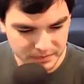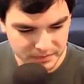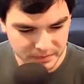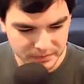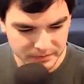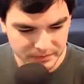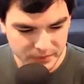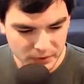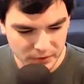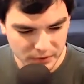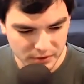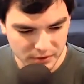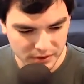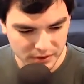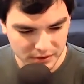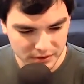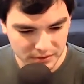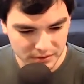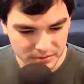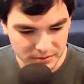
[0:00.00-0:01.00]
phone
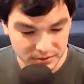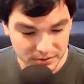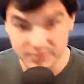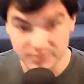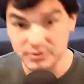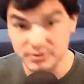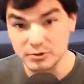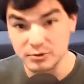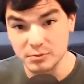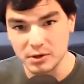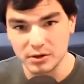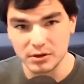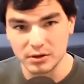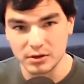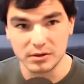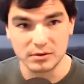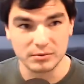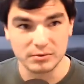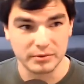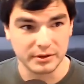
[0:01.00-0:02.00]
call or Zoom
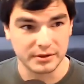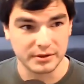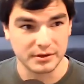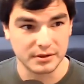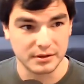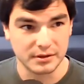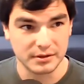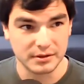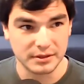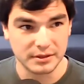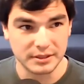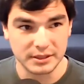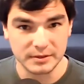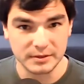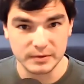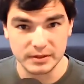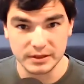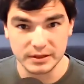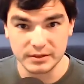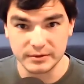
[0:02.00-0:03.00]
call with an
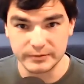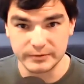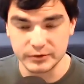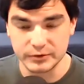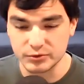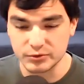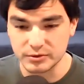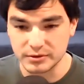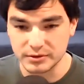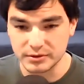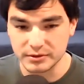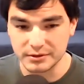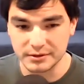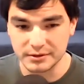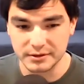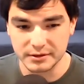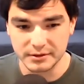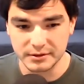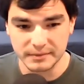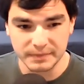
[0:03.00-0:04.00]
individual
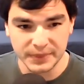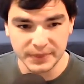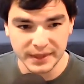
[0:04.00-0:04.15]
earlier,